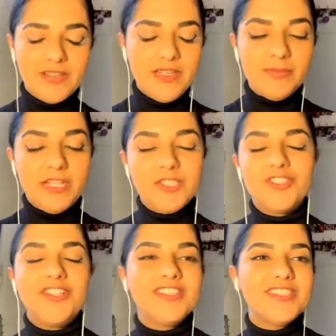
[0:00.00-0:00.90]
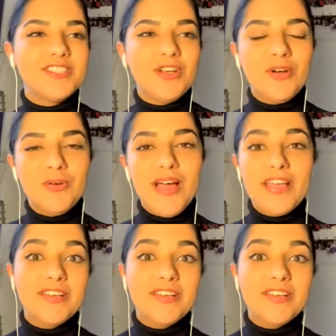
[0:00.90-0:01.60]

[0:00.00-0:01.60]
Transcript: email address. So I